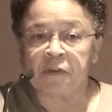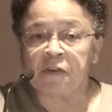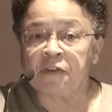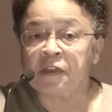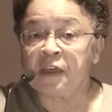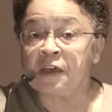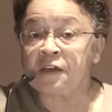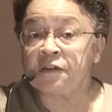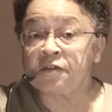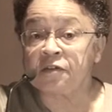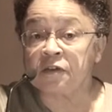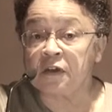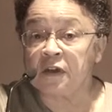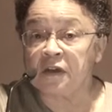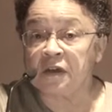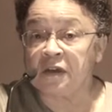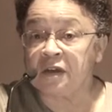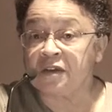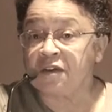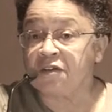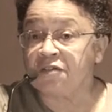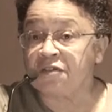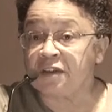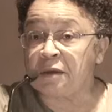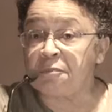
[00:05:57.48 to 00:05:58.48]
that
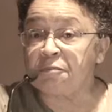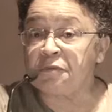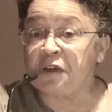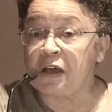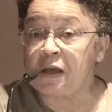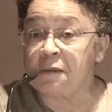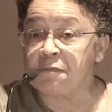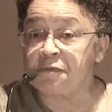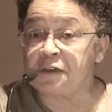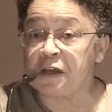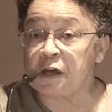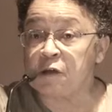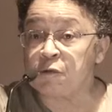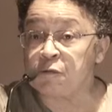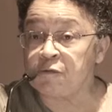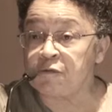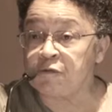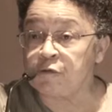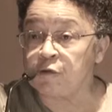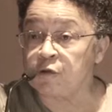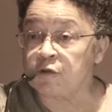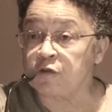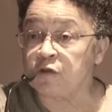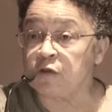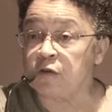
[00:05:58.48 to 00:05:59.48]
it is sometimes
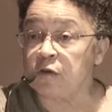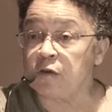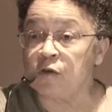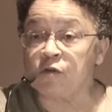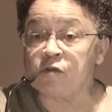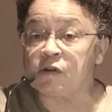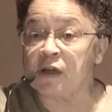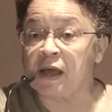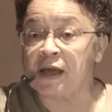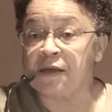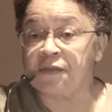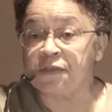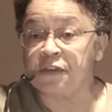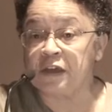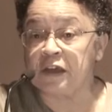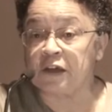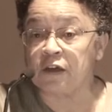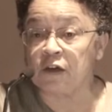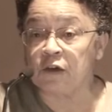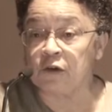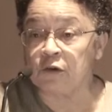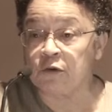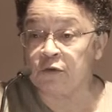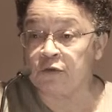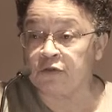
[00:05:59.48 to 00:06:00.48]
helpful to look at the
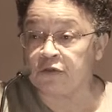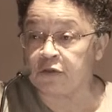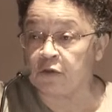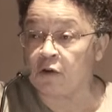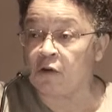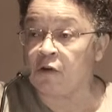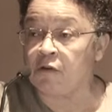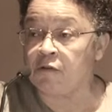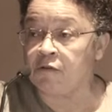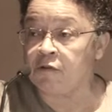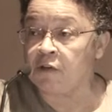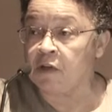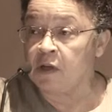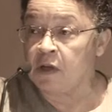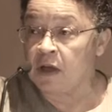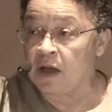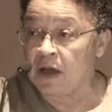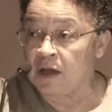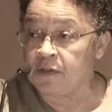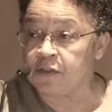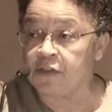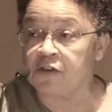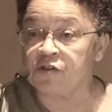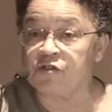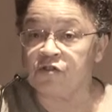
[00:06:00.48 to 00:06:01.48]
codes of
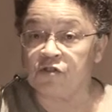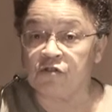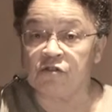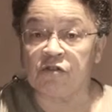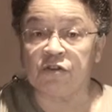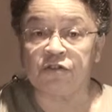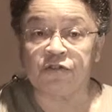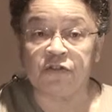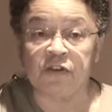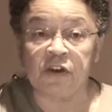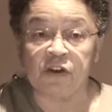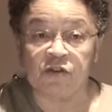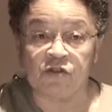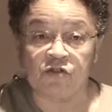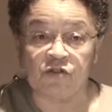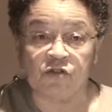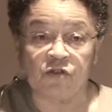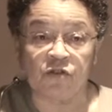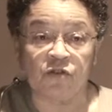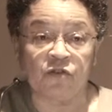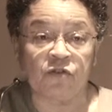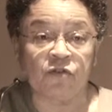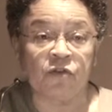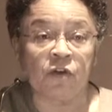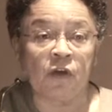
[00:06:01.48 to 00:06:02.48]
other
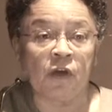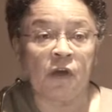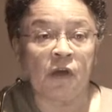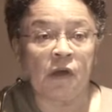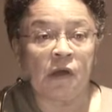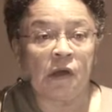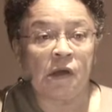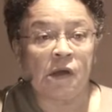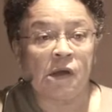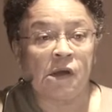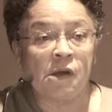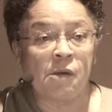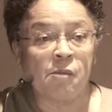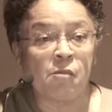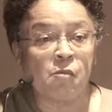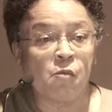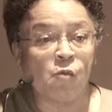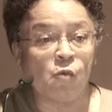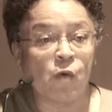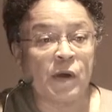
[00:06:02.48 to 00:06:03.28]
jurisdictions um,